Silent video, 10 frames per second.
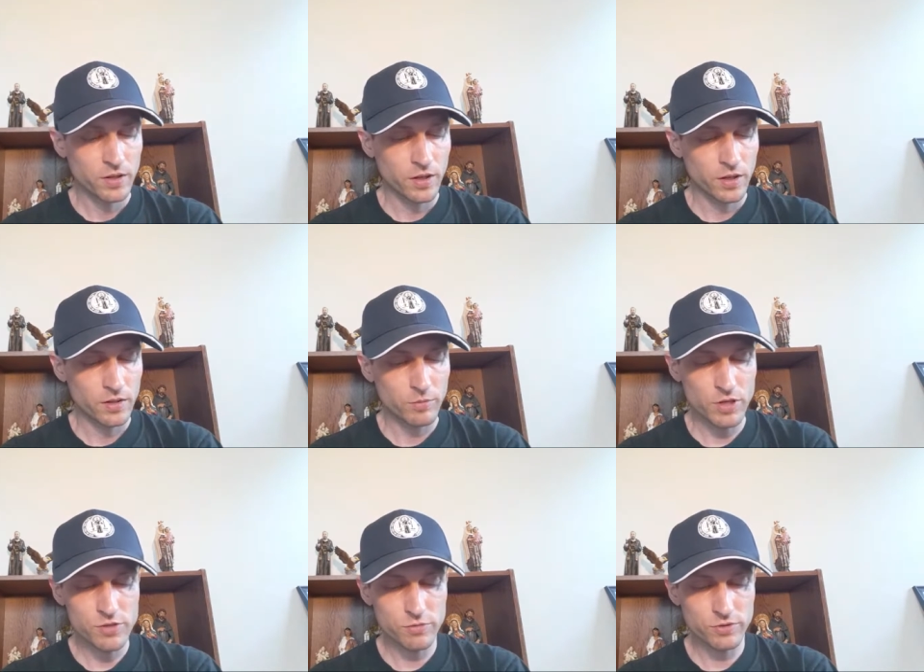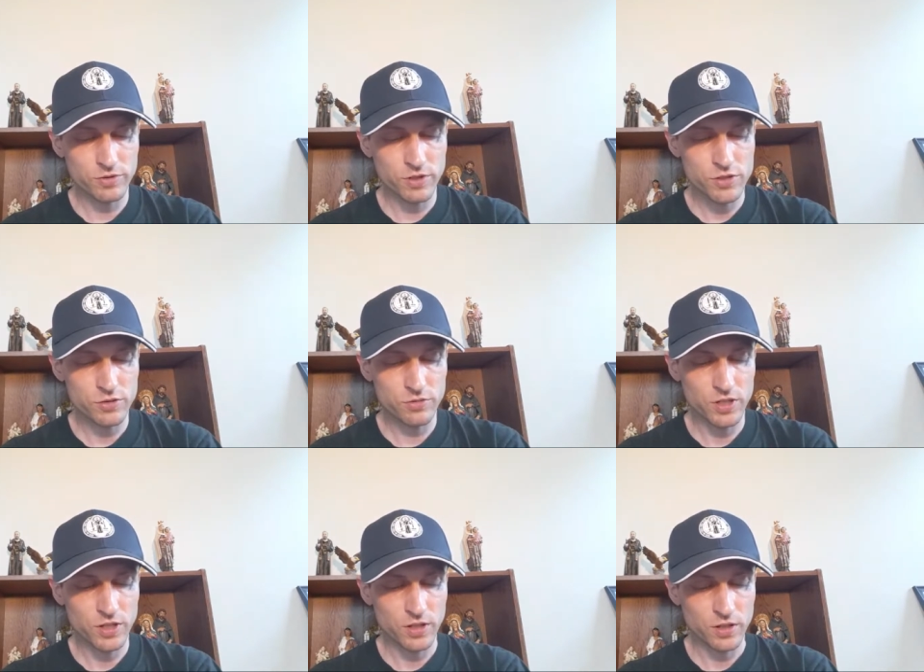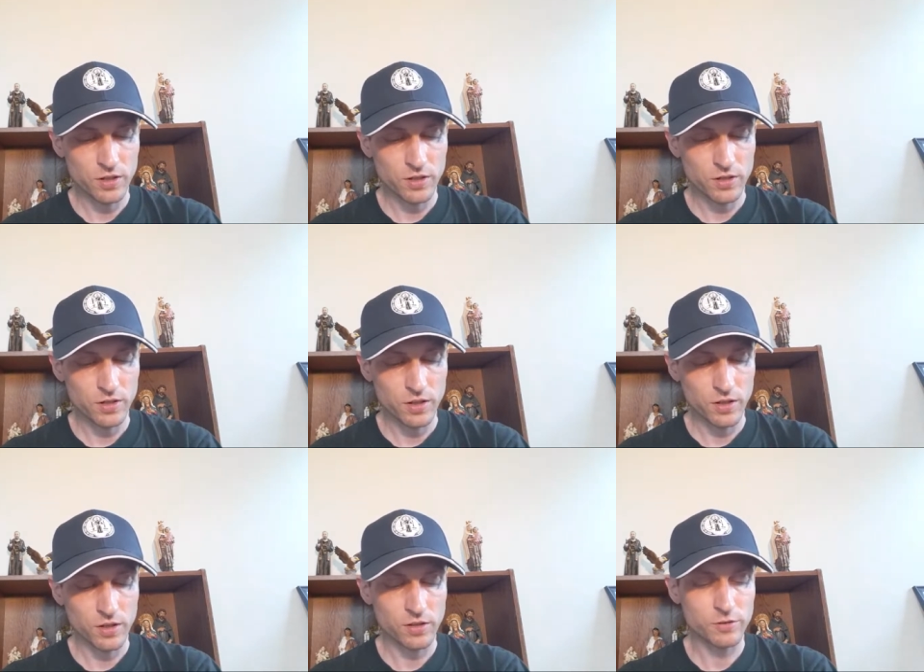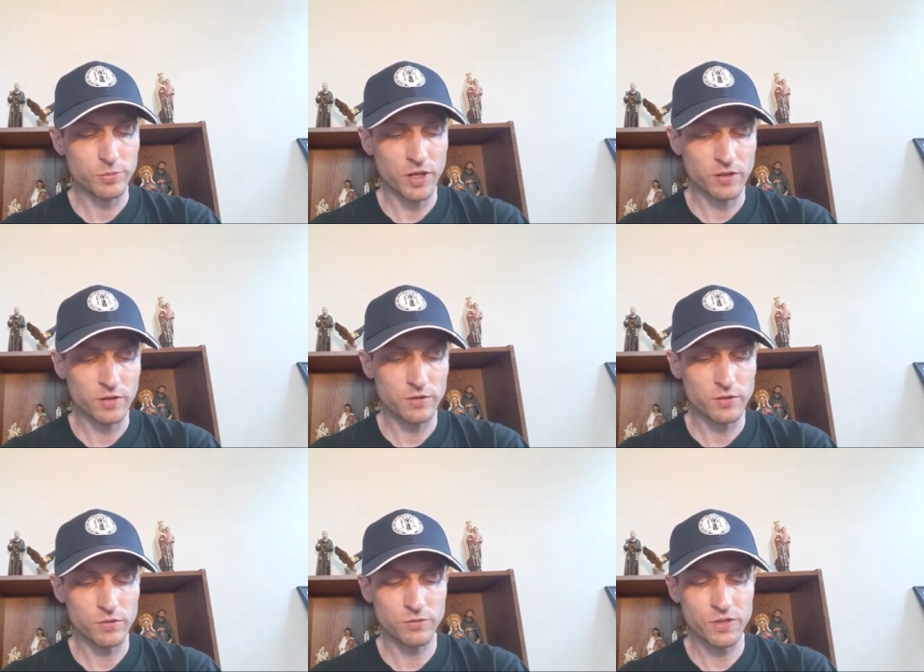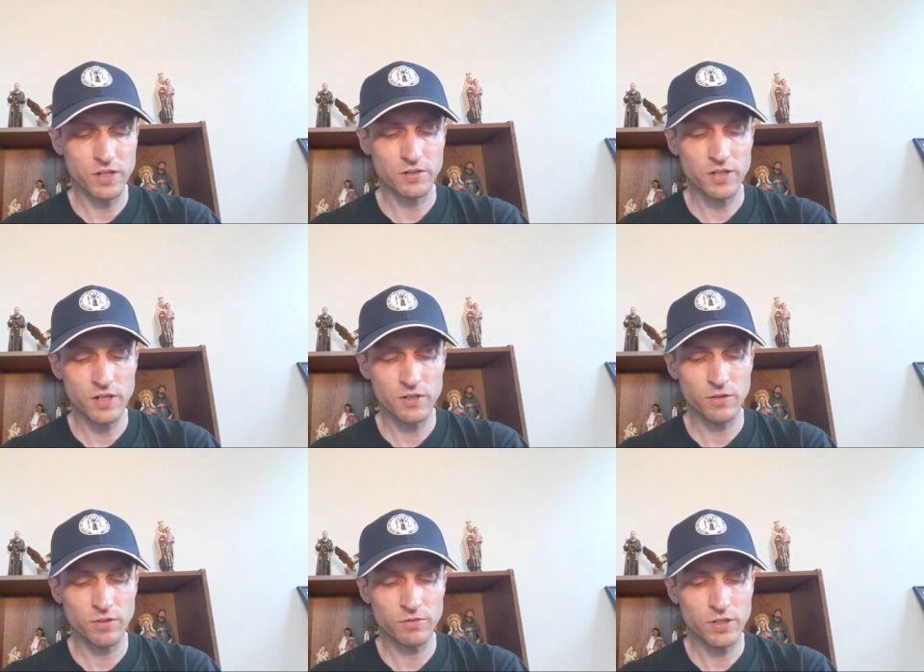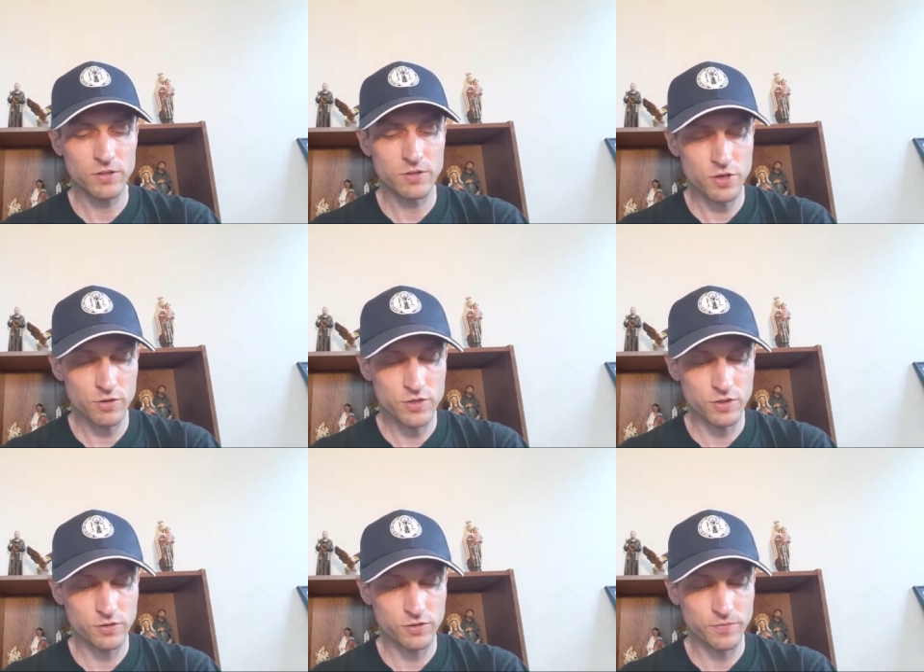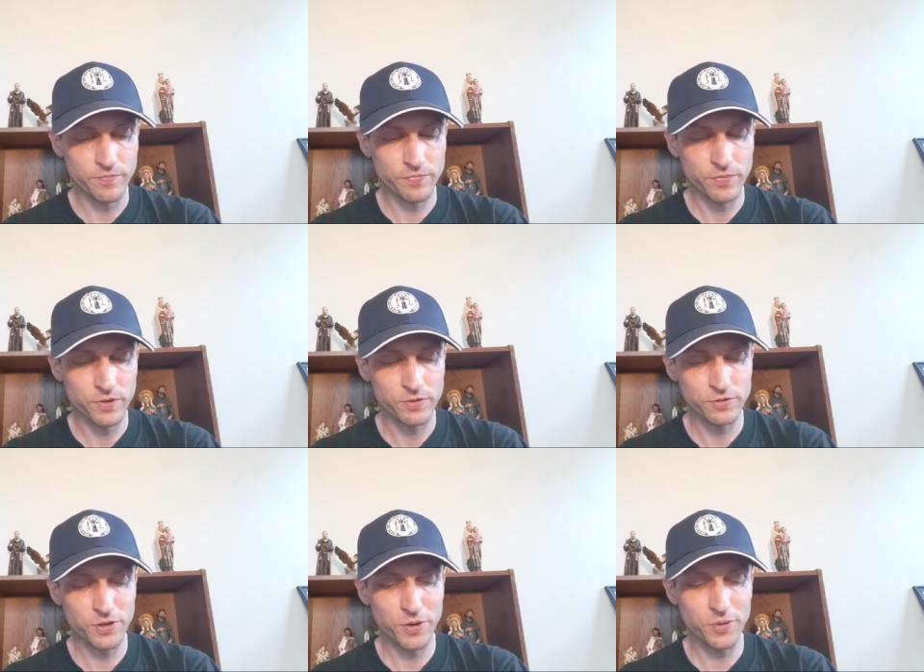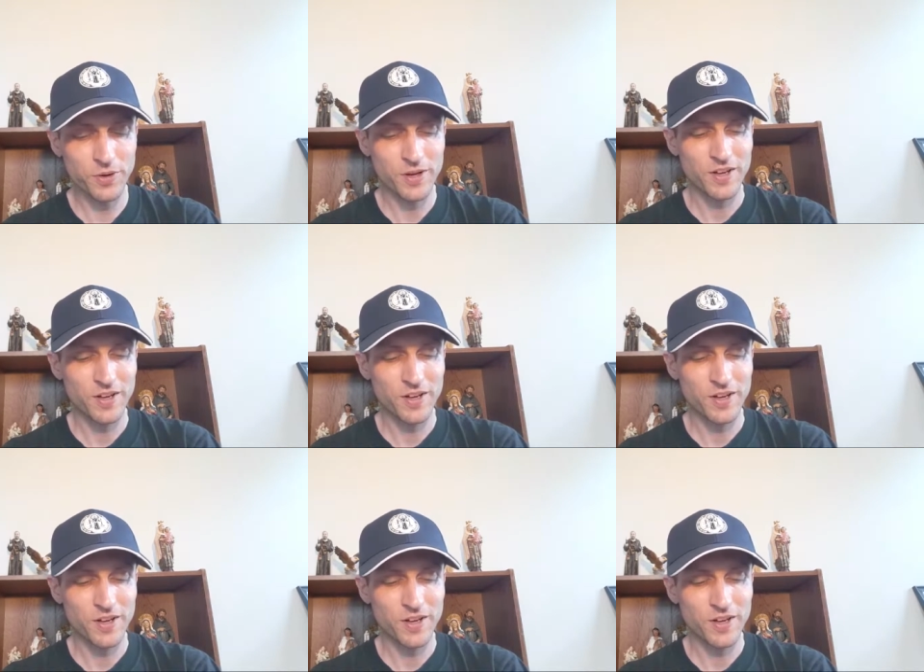Uh, the measure was initially expected to affect 10 to 15 churches. So,